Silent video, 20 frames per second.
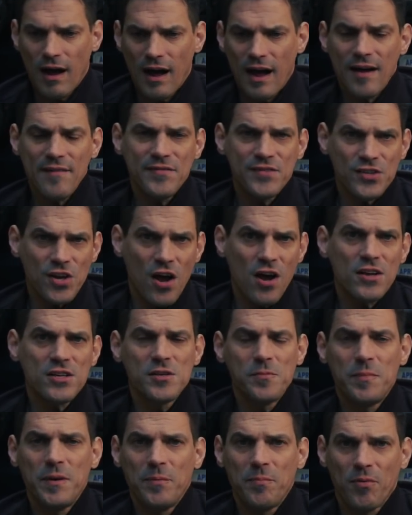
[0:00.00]
I've talked
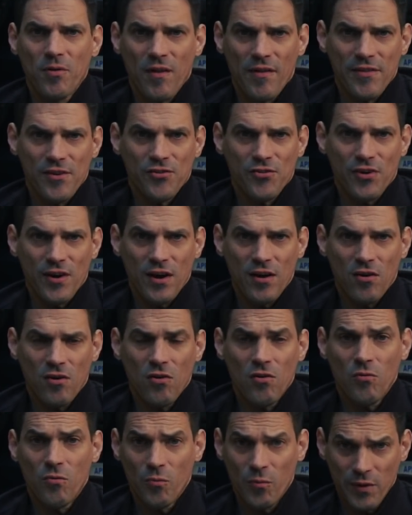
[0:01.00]
to people on the
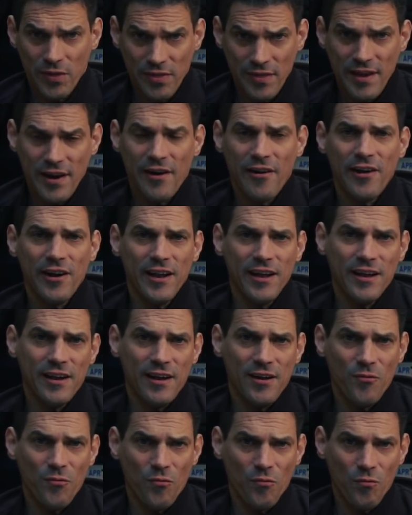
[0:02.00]
trail when they're
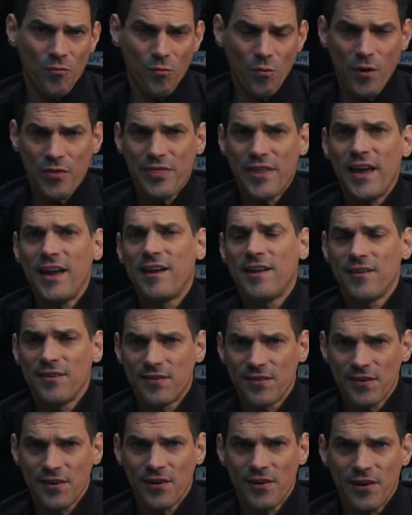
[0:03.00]
in what they
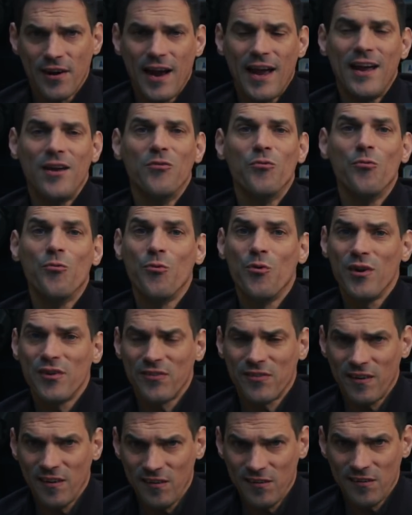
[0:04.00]
consider a
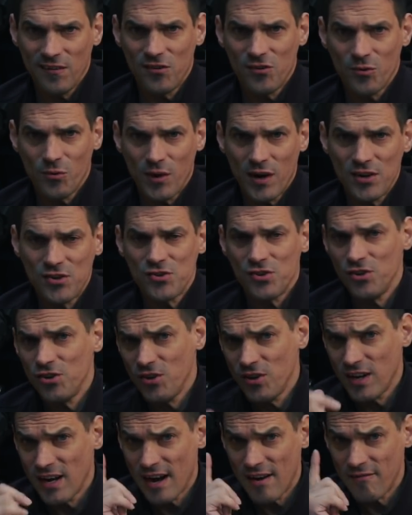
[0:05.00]
risky situation.
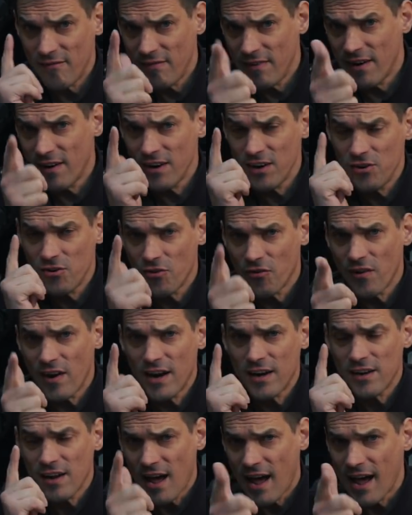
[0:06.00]
You can have very
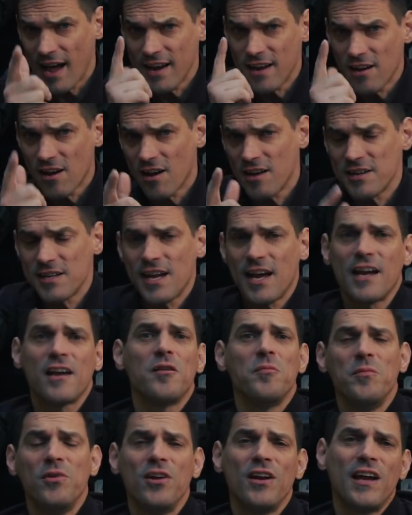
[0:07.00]
direct eye contact
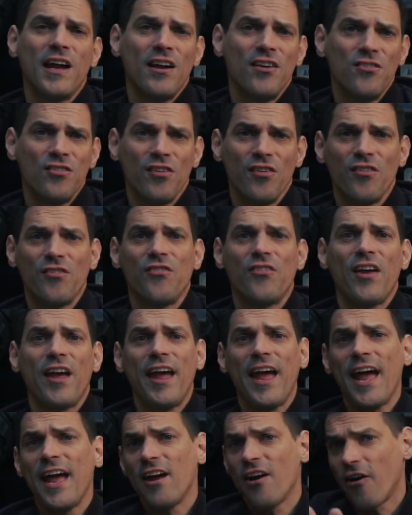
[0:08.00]
communication and say,
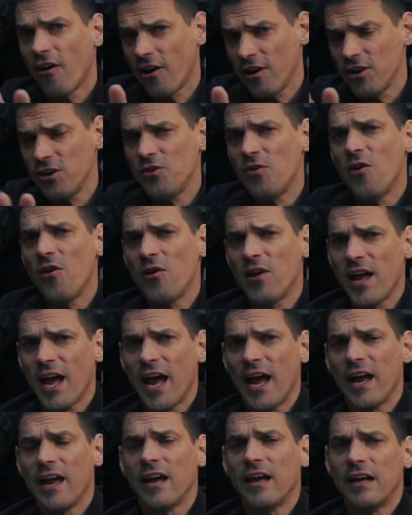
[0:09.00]
hey, are you
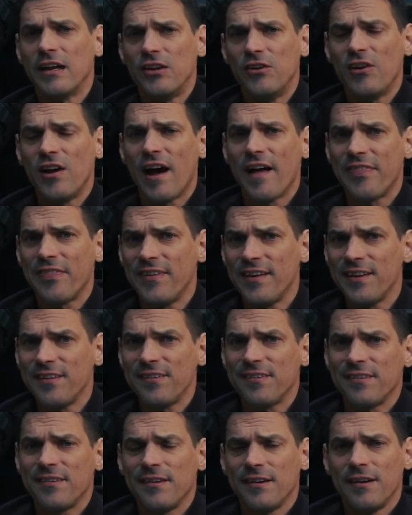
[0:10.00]
okay? You got
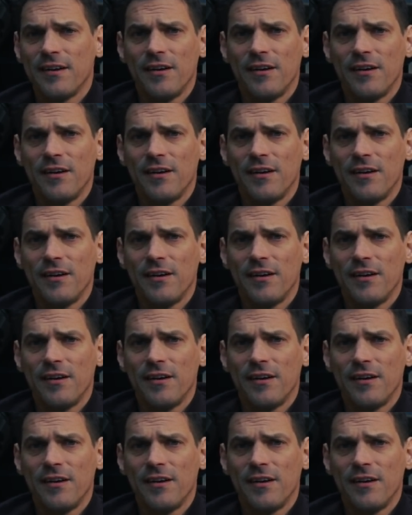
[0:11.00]
this?